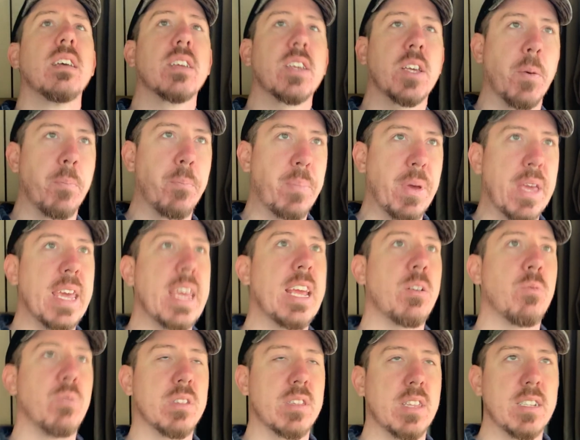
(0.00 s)

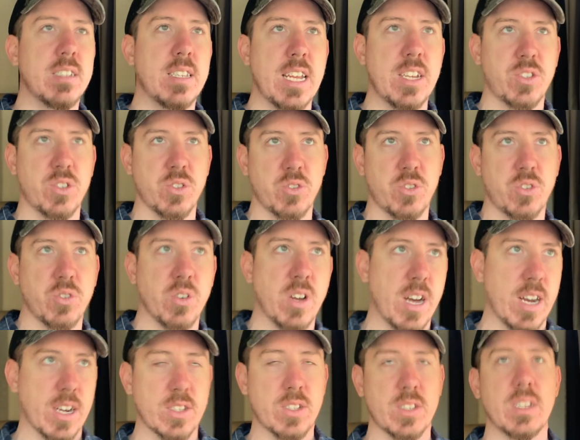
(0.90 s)
compete with the diesel
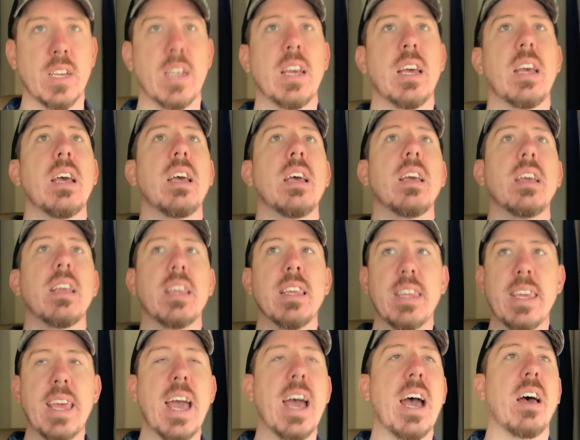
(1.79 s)
trucks.
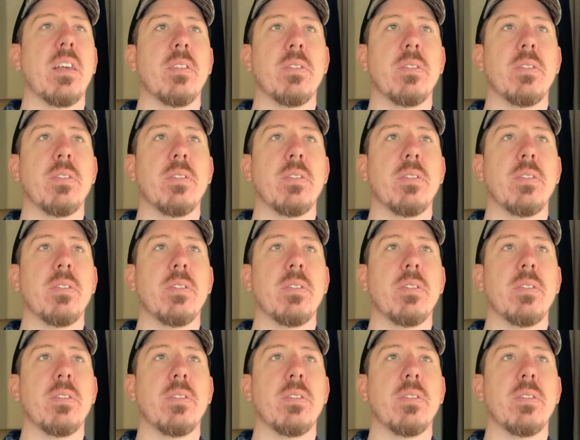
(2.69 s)
Yeah,